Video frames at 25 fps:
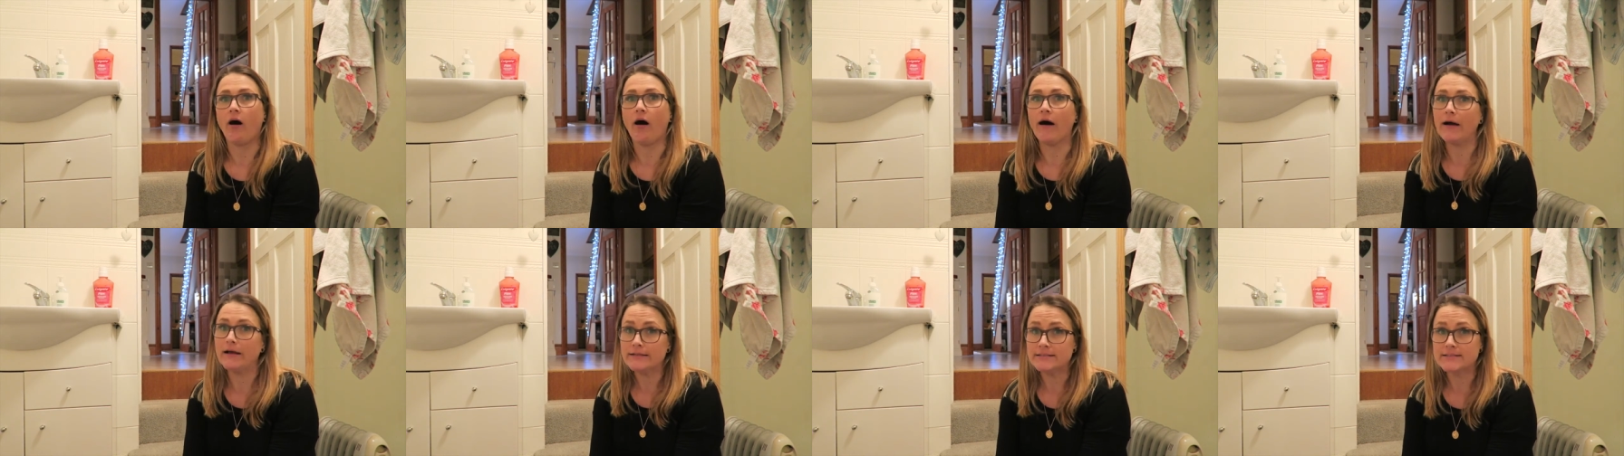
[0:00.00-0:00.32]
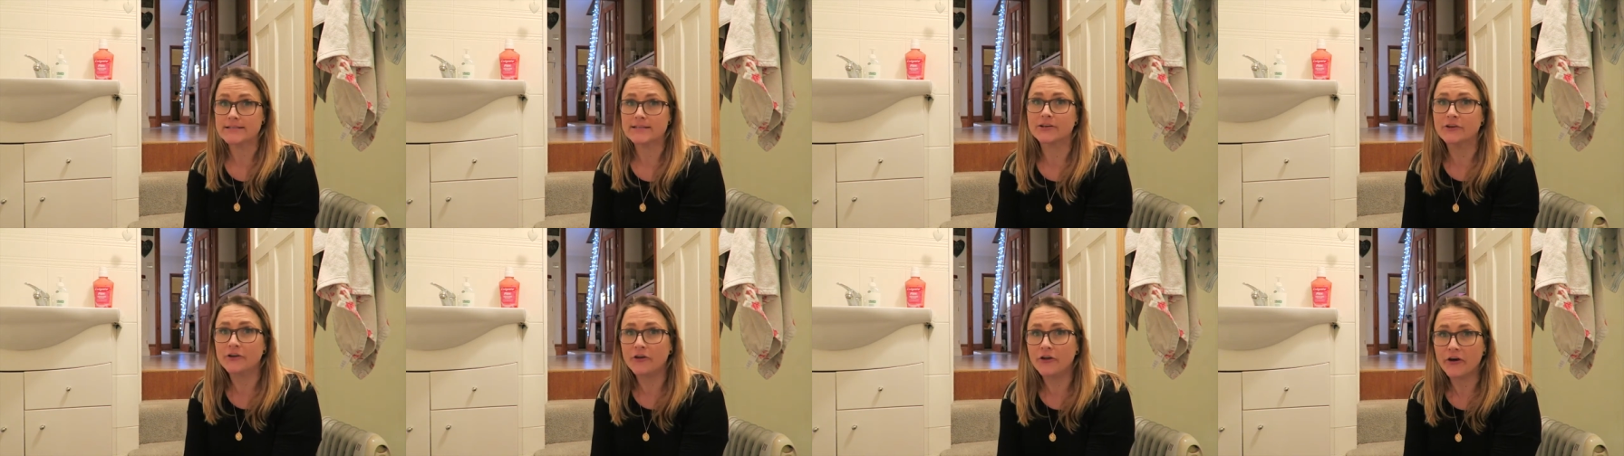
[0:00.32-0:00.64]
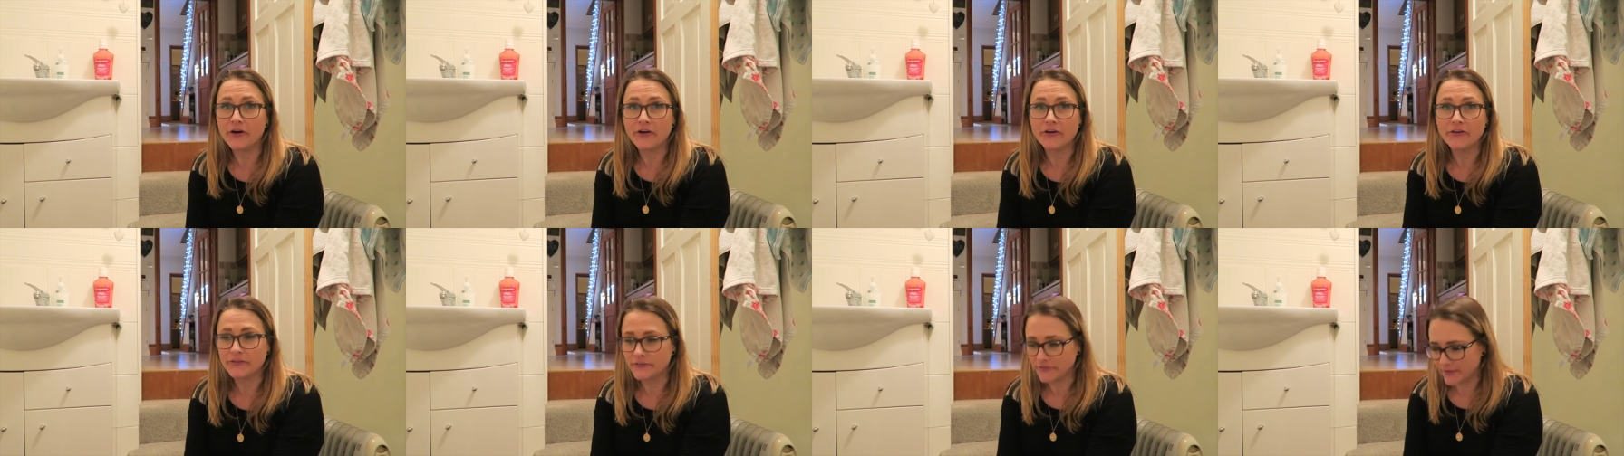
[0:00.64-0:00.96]
Oh, I didn't
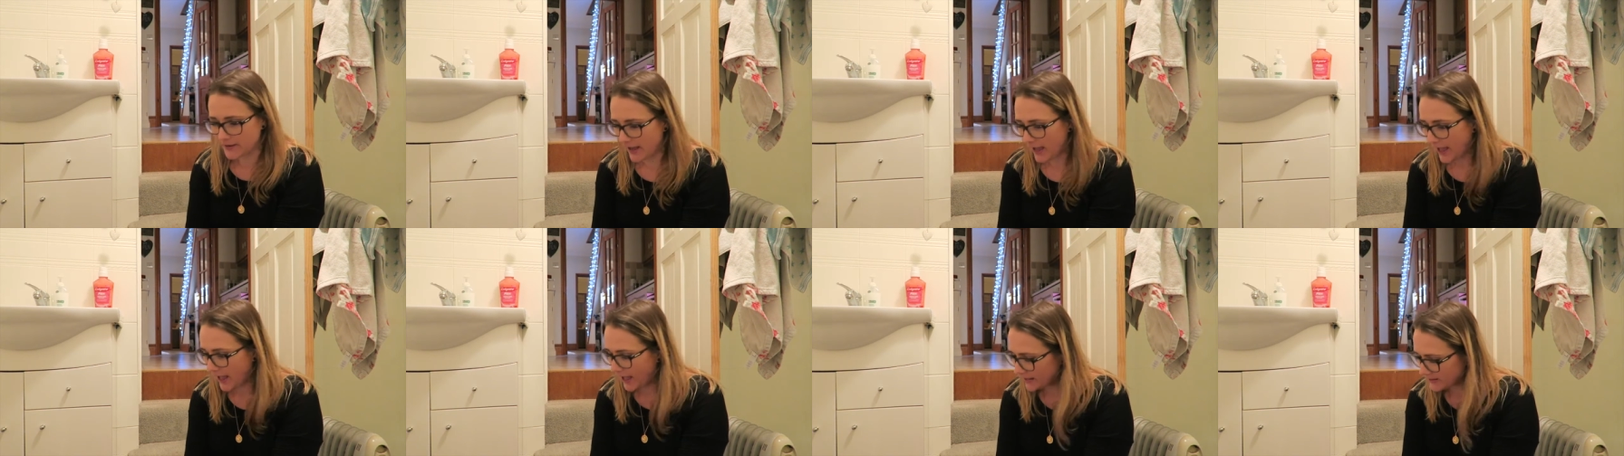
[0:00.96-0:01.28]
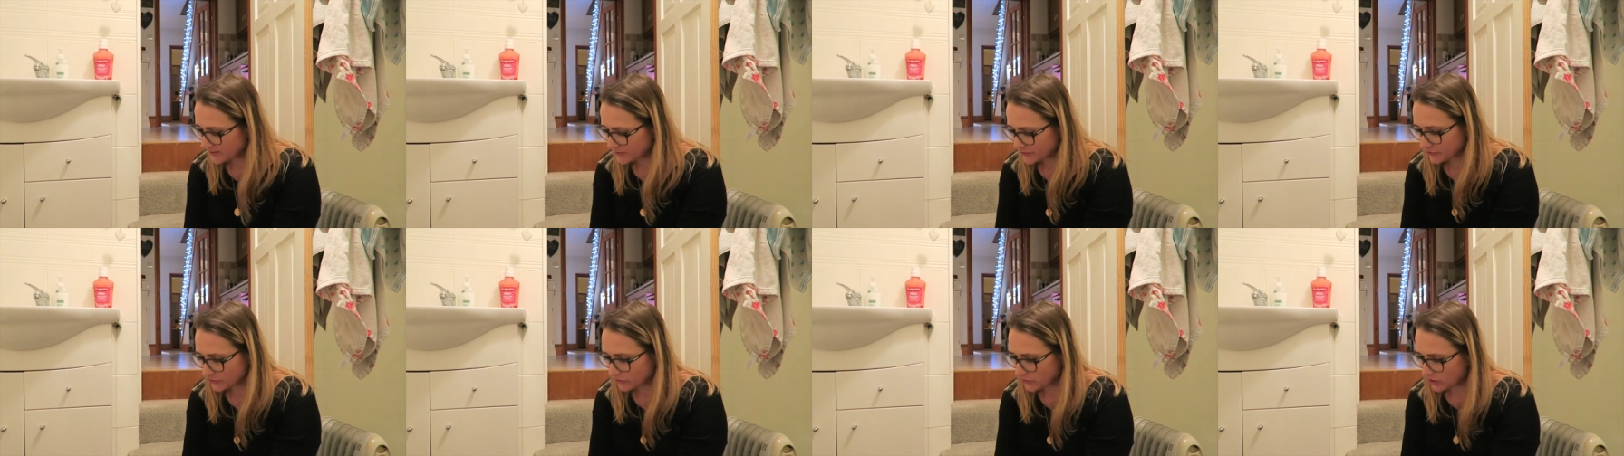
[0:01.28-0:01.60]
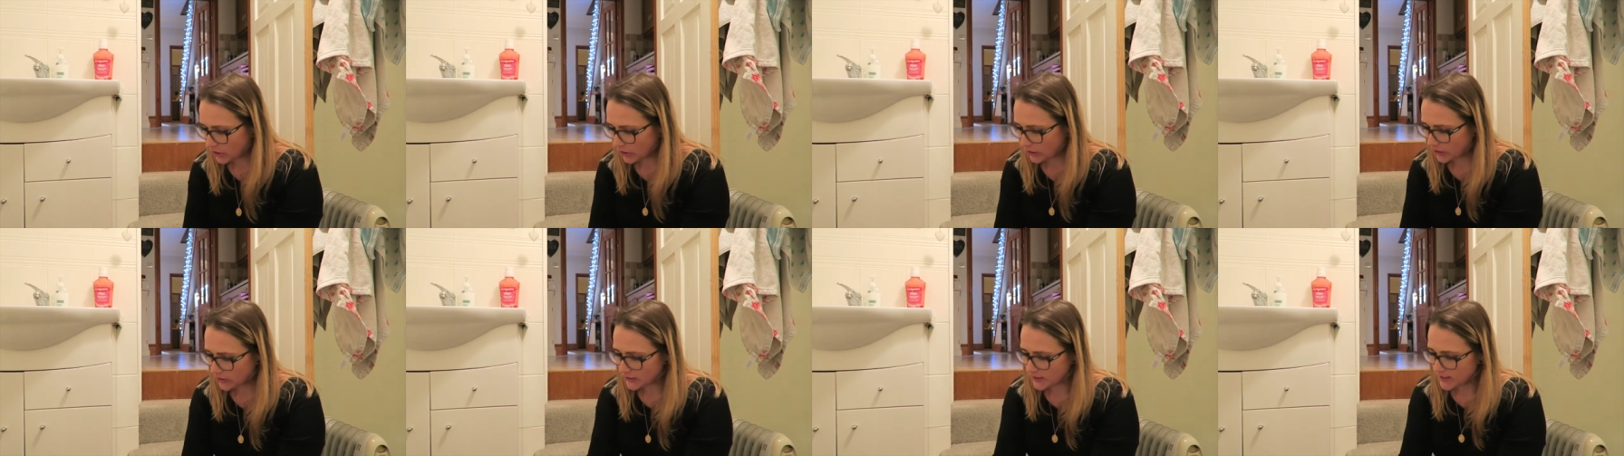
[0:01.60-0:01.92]
know, hadn't got
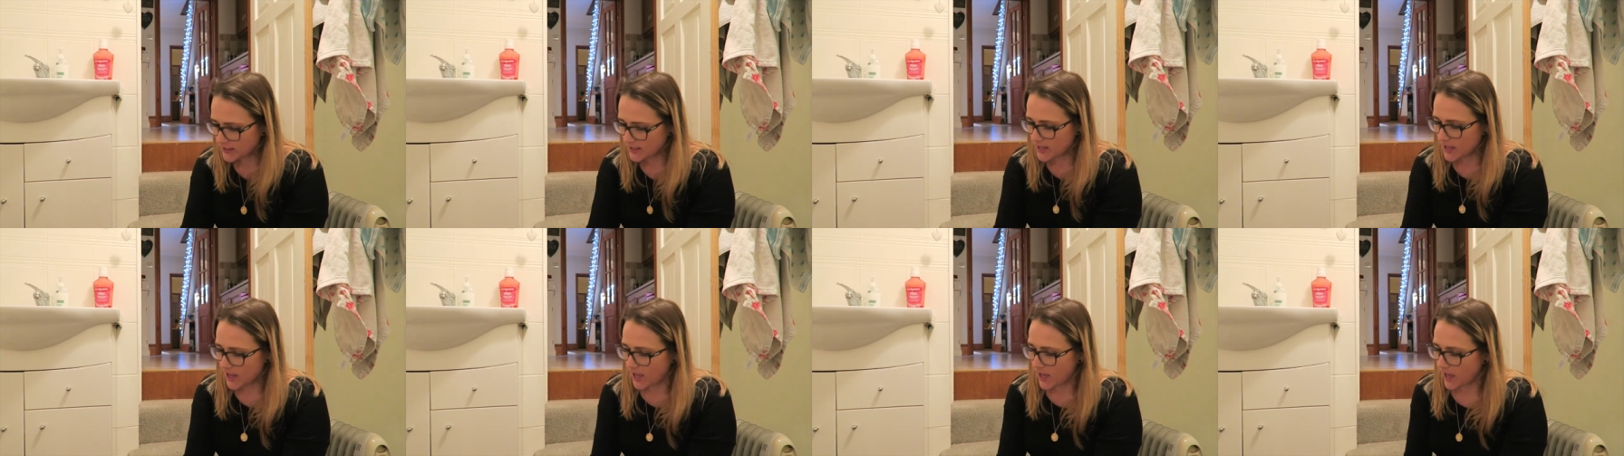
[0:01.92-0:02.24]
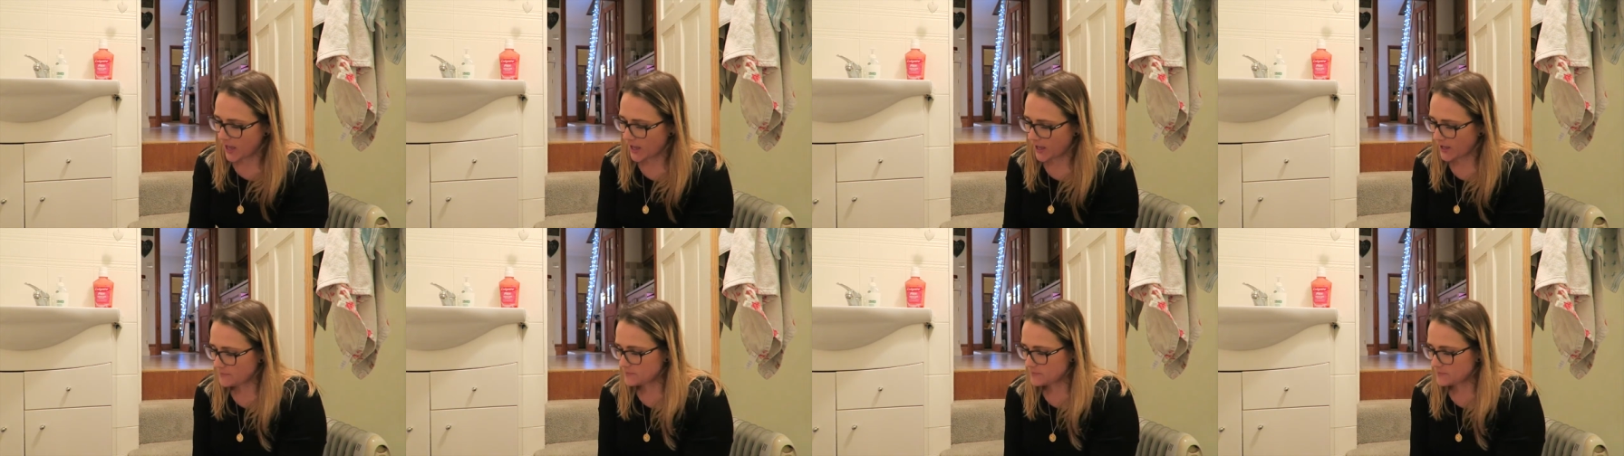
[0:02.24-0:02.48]
a clue.